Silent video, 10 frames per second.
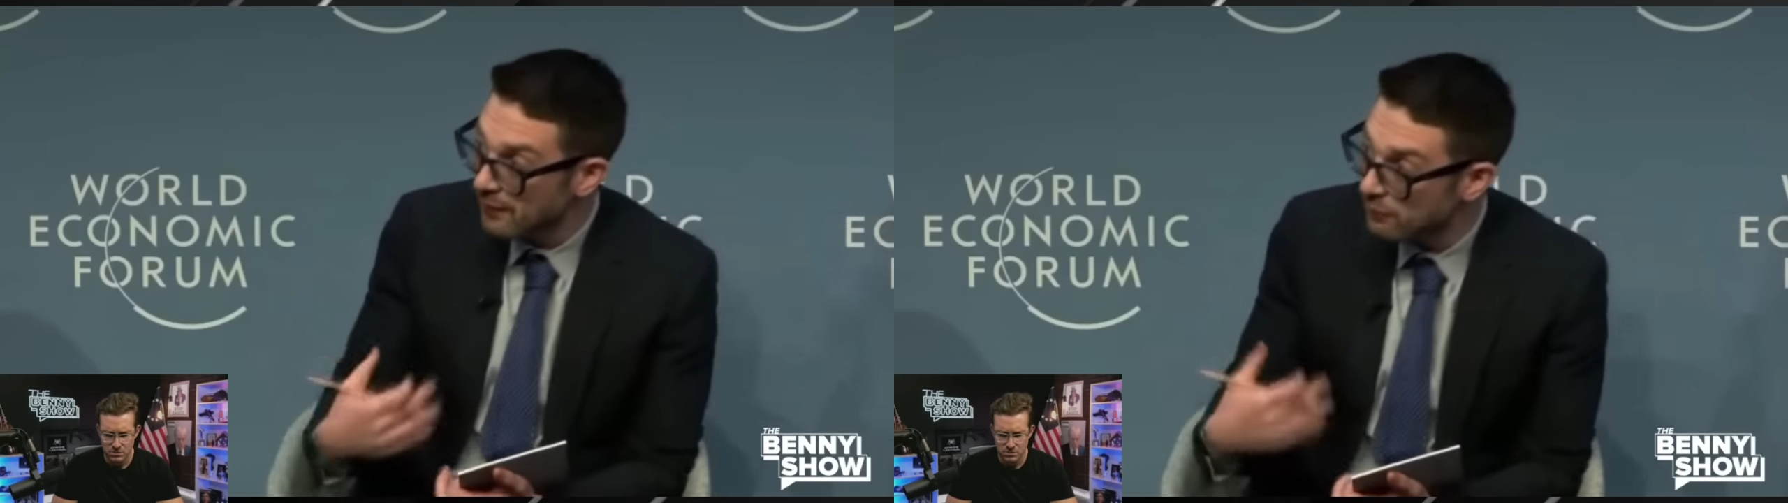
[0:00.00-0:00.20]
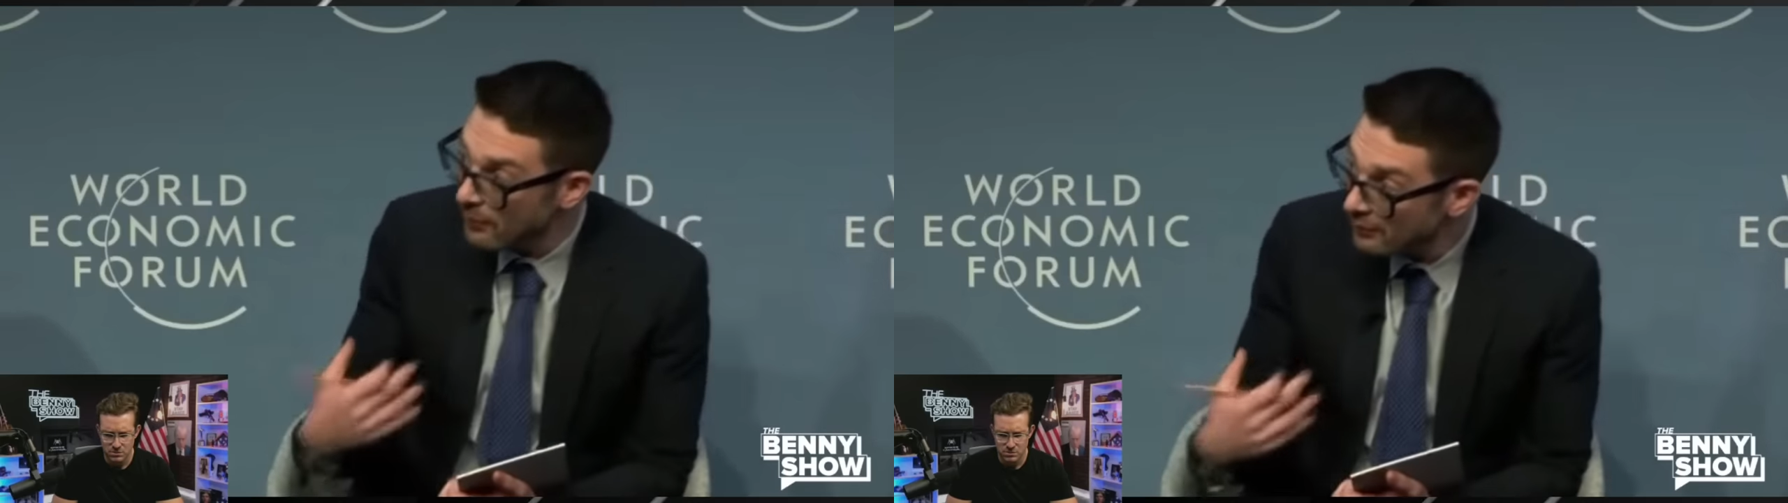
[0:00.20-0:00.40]

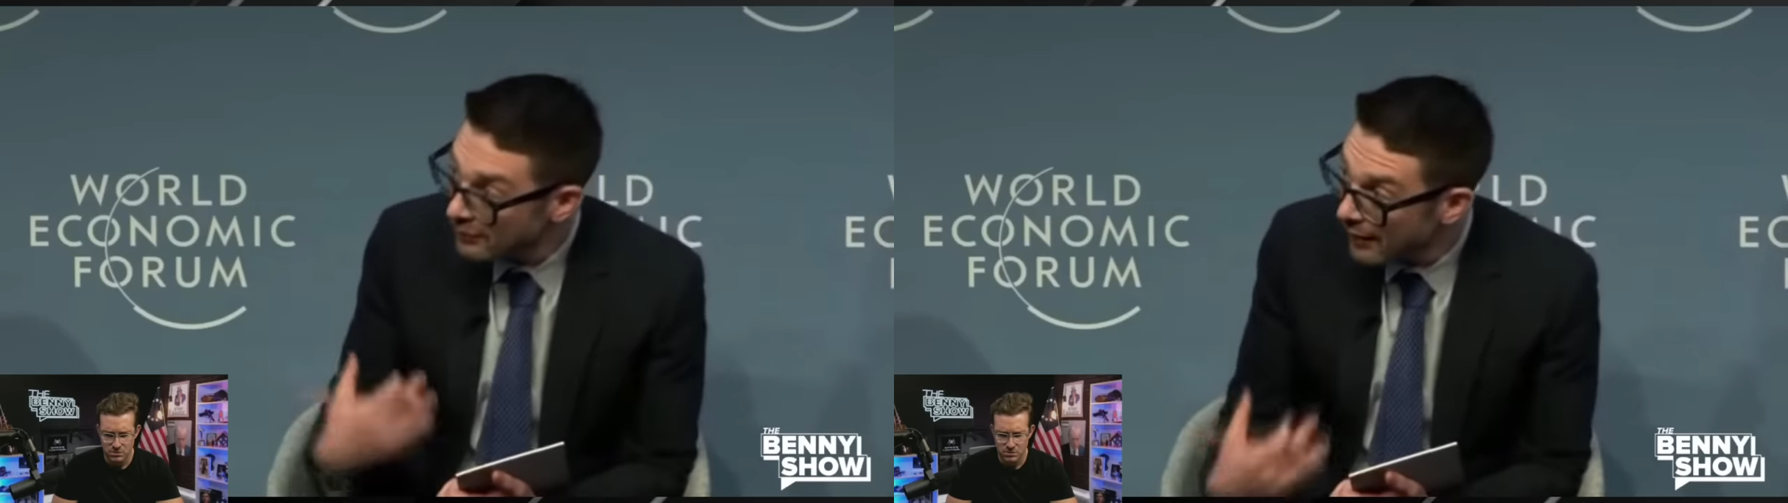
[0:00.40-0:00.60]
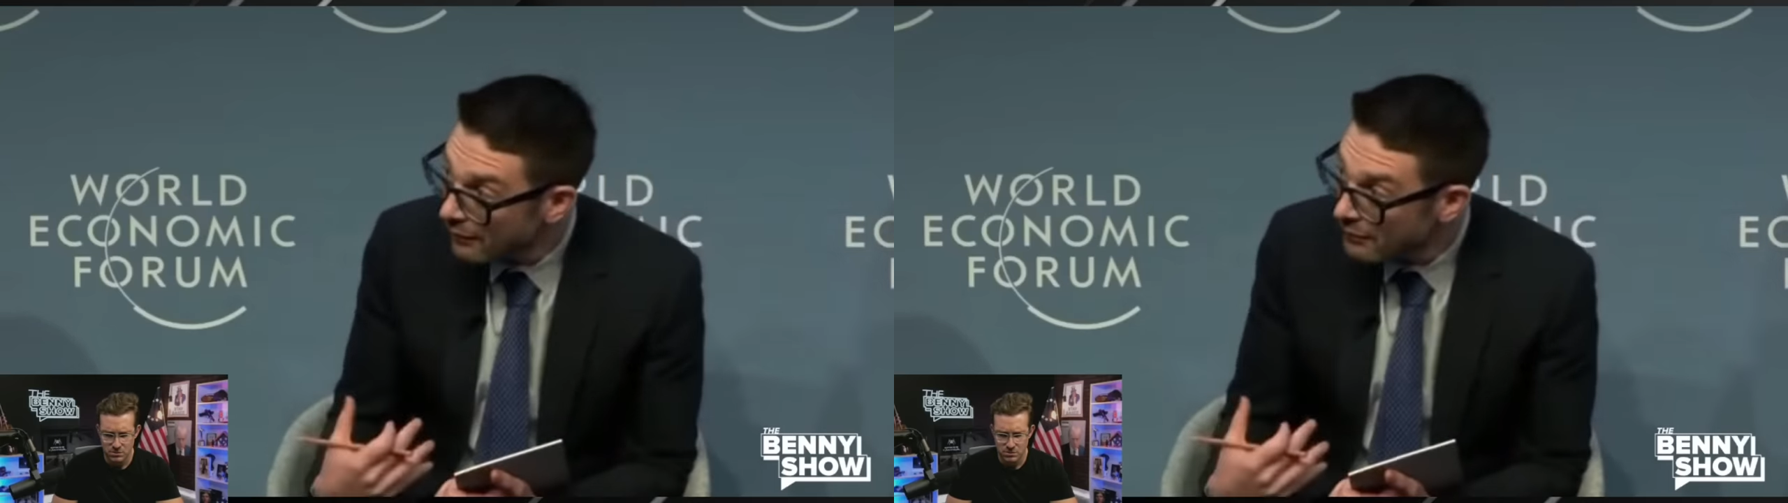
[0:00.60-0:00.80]
from
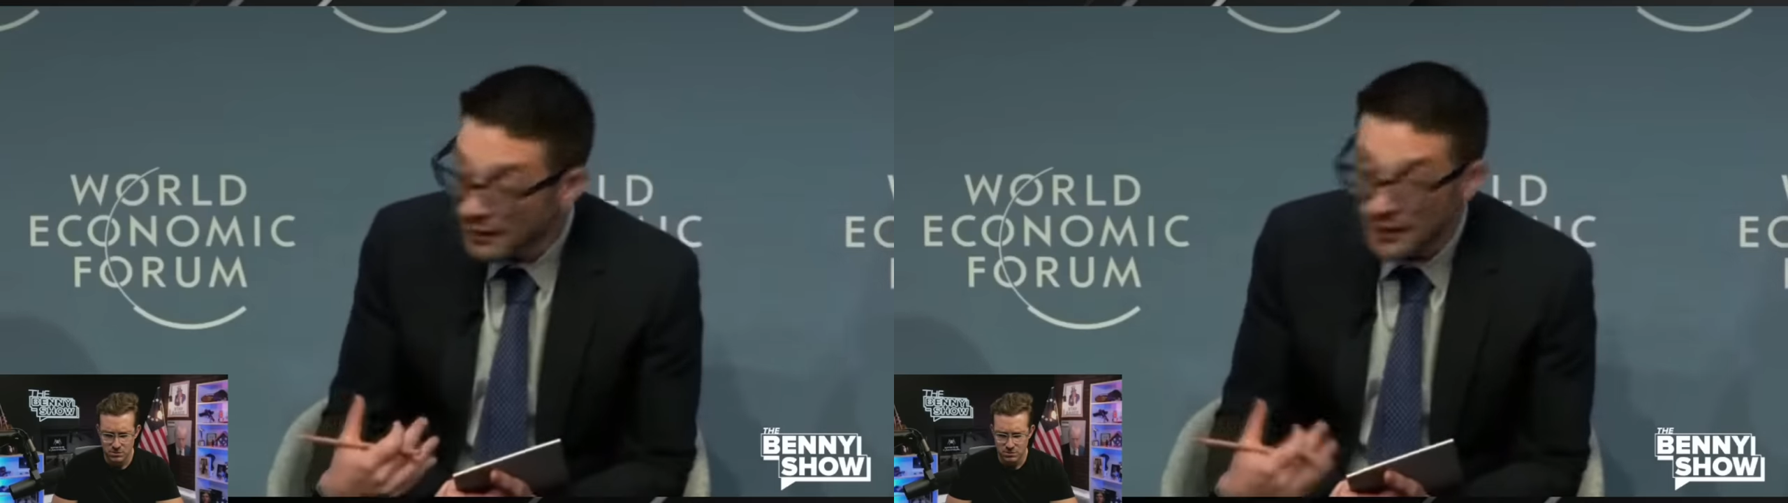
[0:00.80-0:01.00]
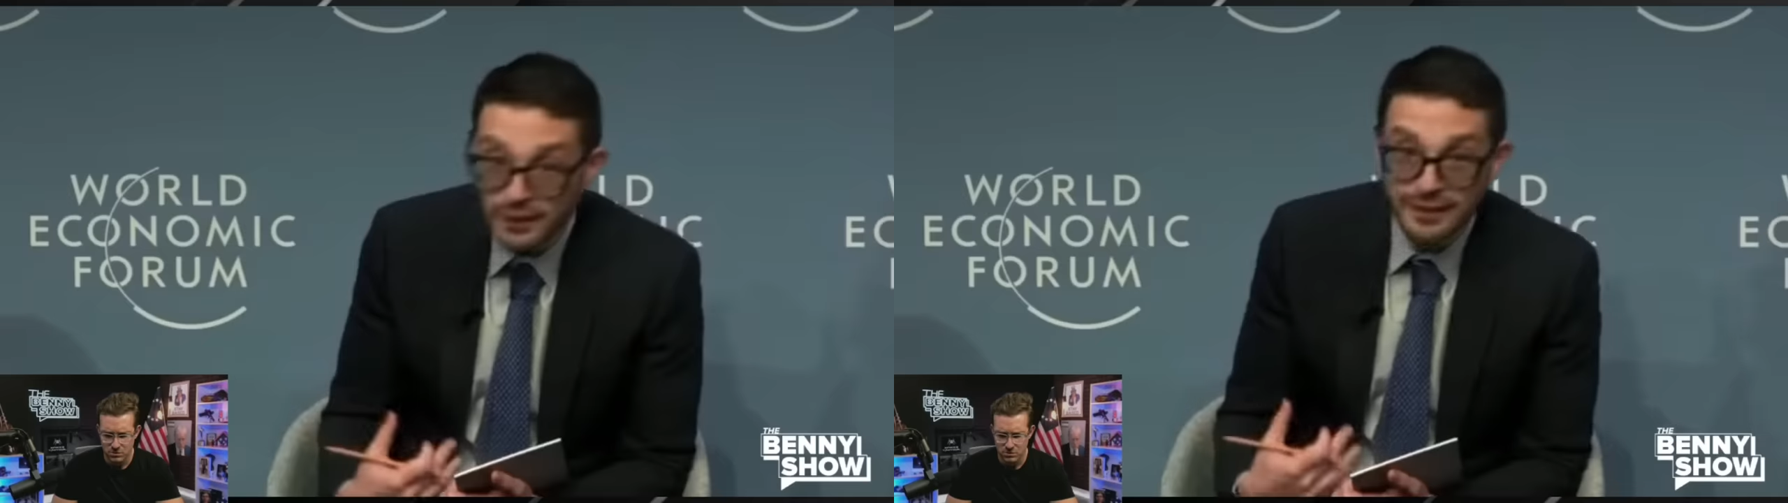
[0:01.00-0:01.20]
ourselves
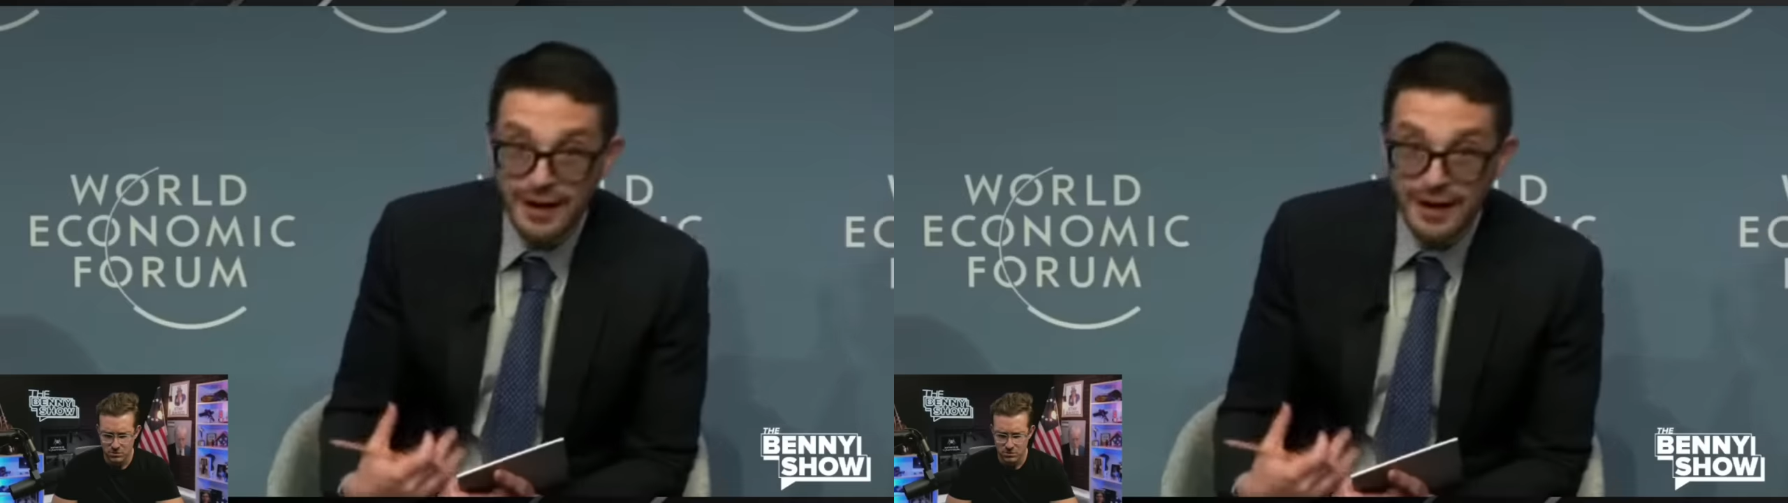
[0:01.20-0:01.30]
to